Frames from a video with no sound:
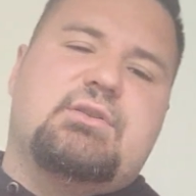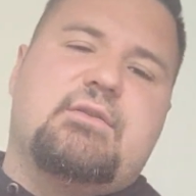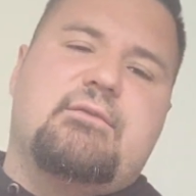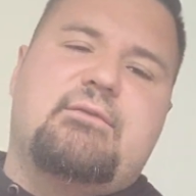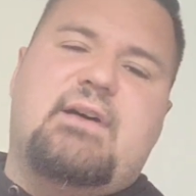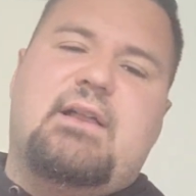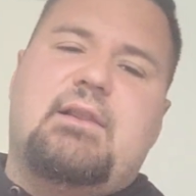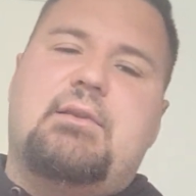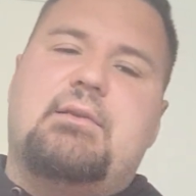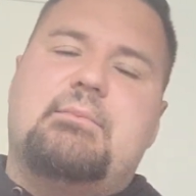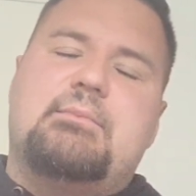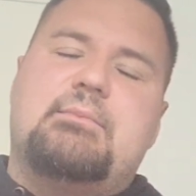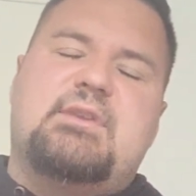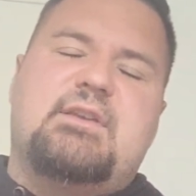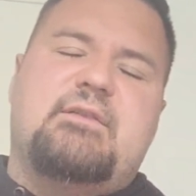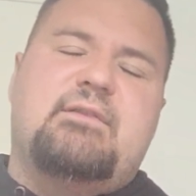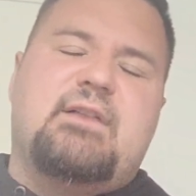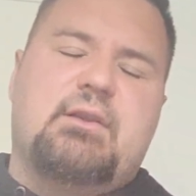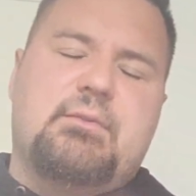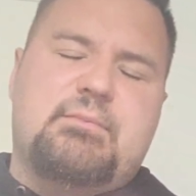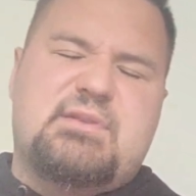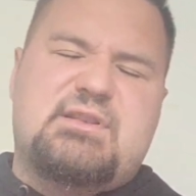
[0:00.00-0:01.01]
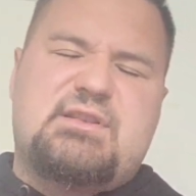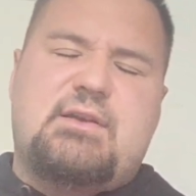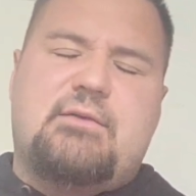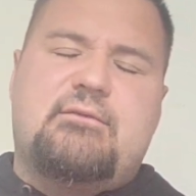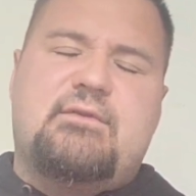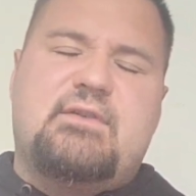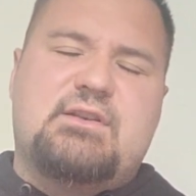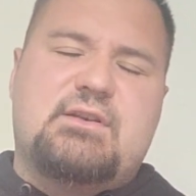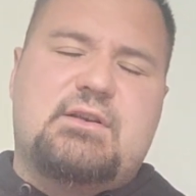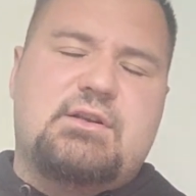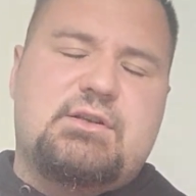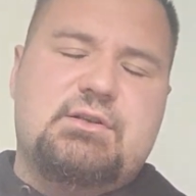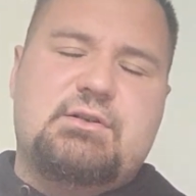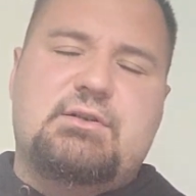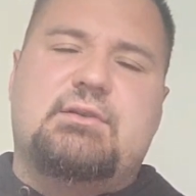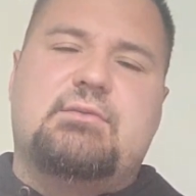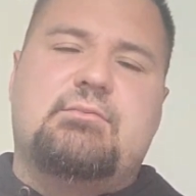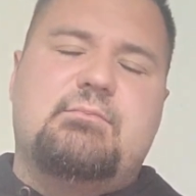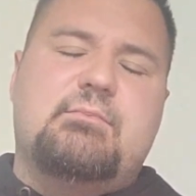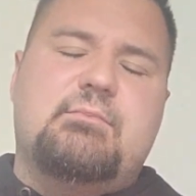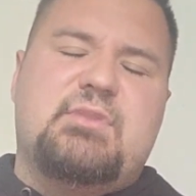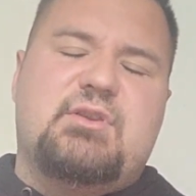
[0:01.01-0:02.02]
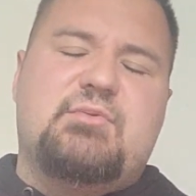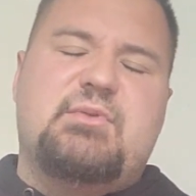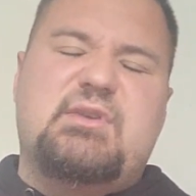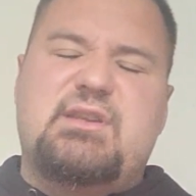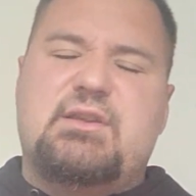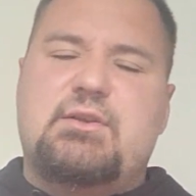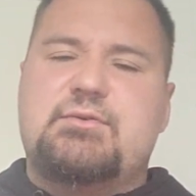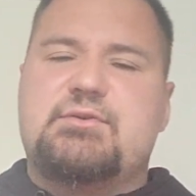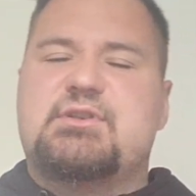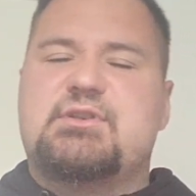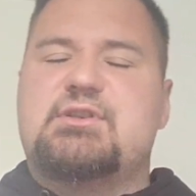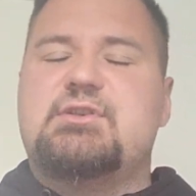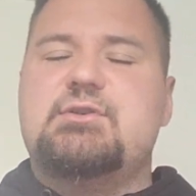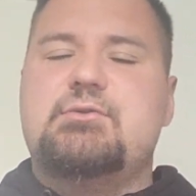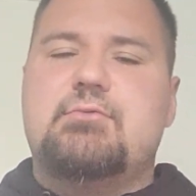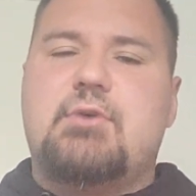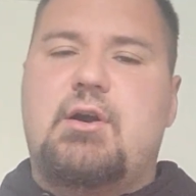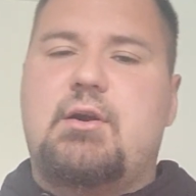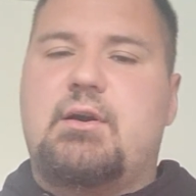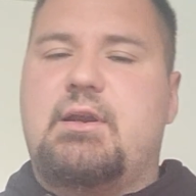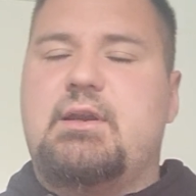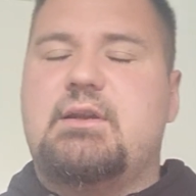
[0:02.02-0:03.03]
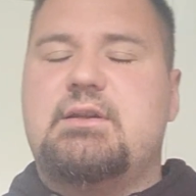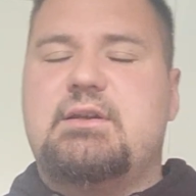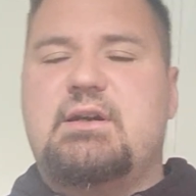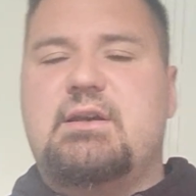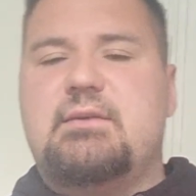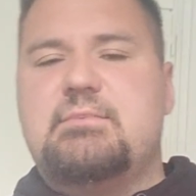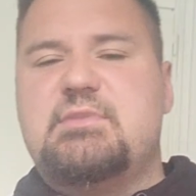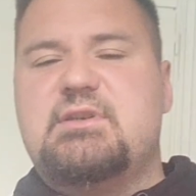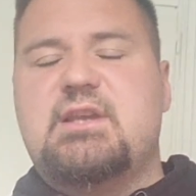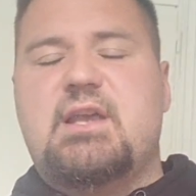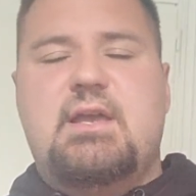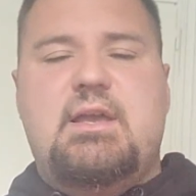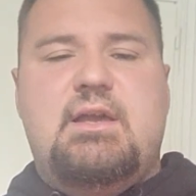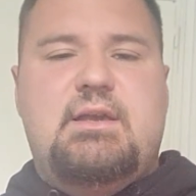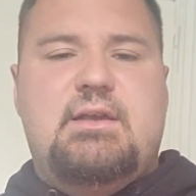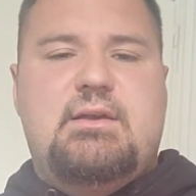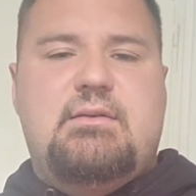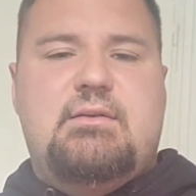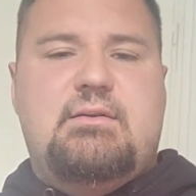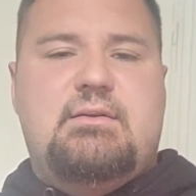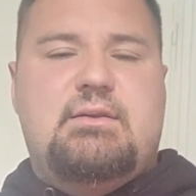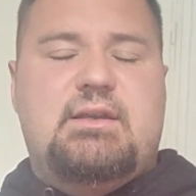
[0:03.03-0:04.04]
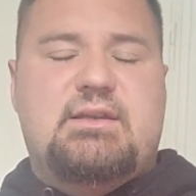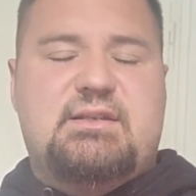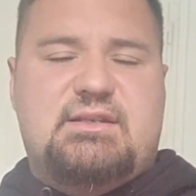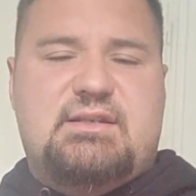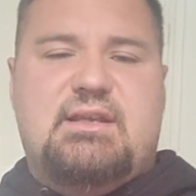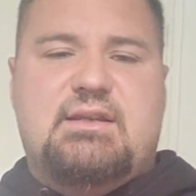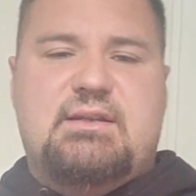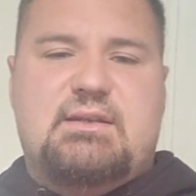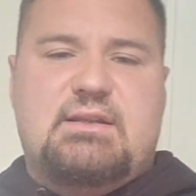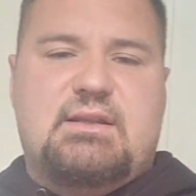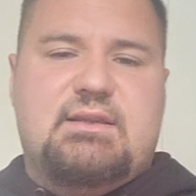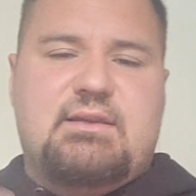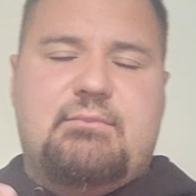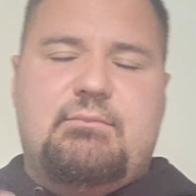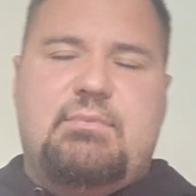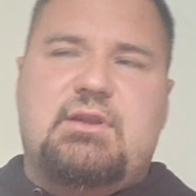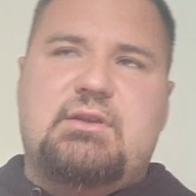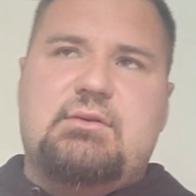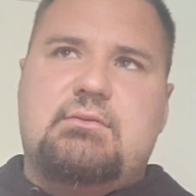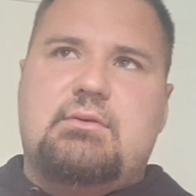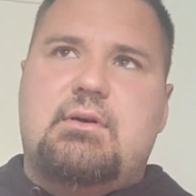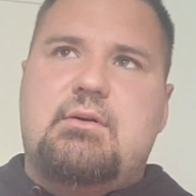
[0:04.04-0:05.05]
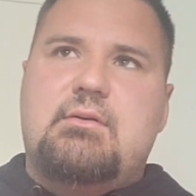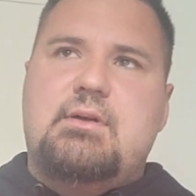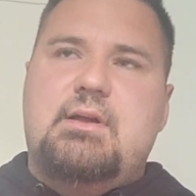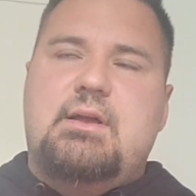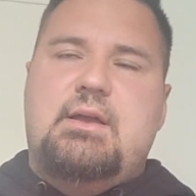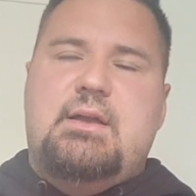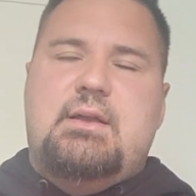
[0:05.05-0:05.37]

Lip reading: to develop something good between those two archetypes, the Ascendant and Pluto.